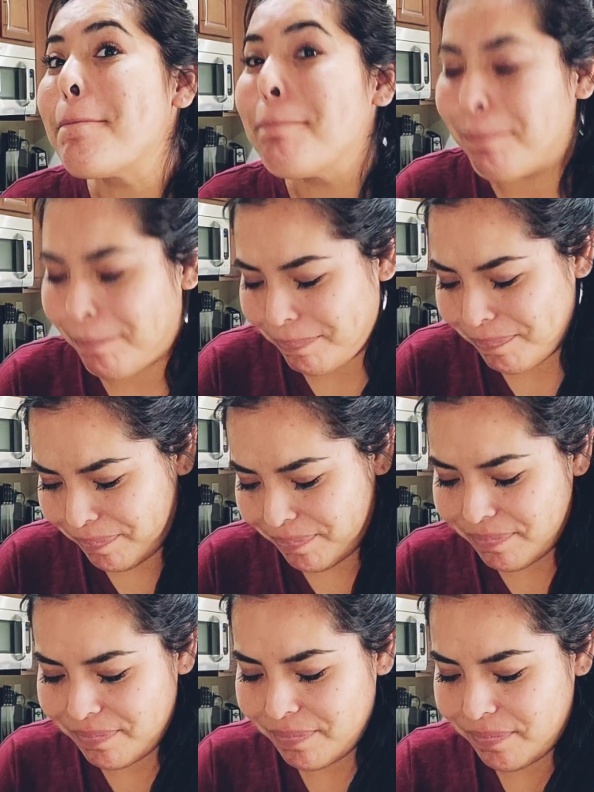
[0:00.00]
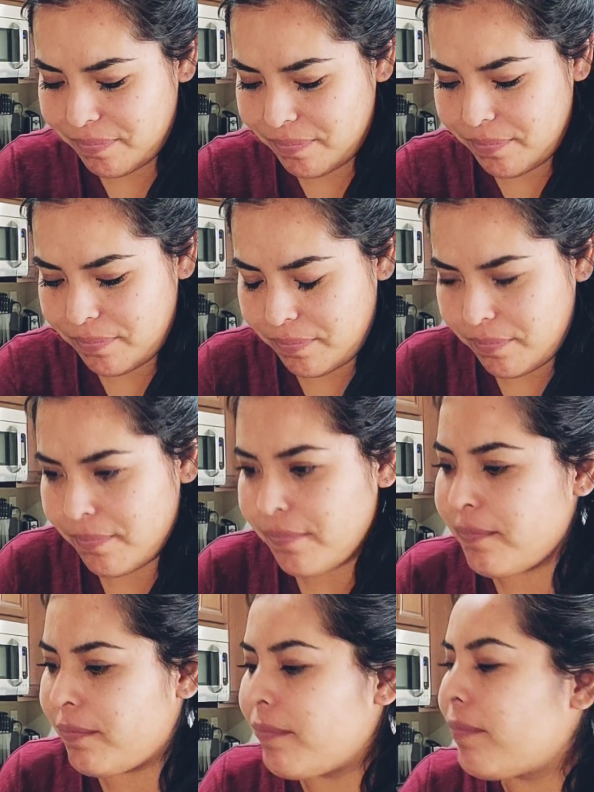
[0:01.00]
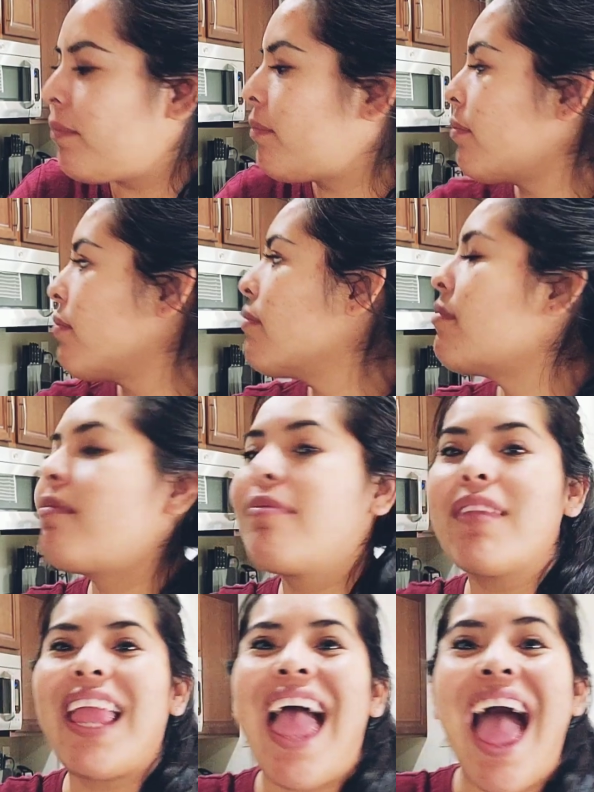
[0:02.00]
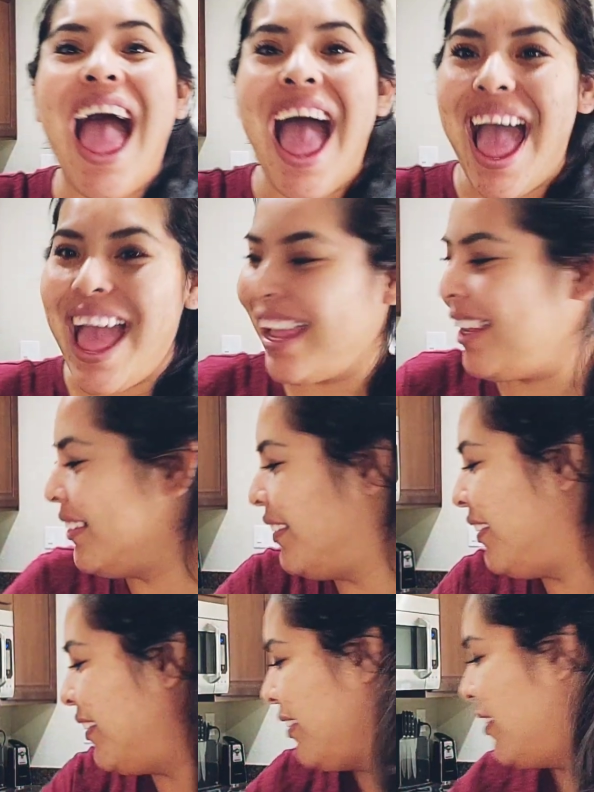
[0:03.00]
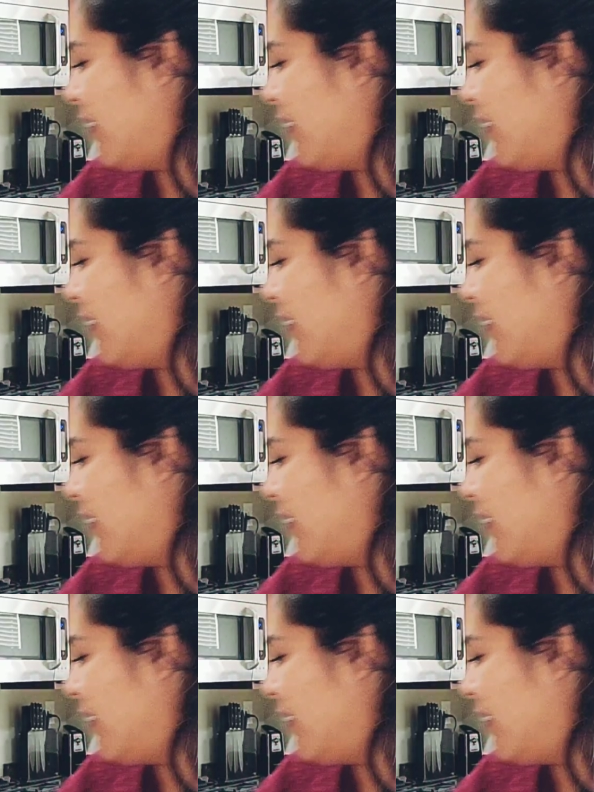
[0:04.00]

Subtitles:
No one is speaking in this clip.